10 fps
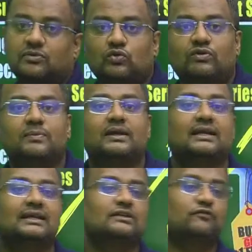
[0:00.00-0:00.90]
you will be
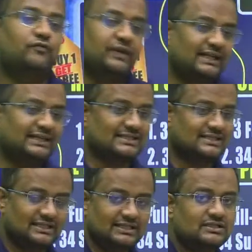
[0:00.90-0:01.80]
getting the free test
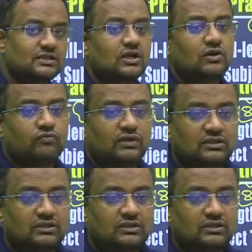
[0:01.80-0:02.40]
series with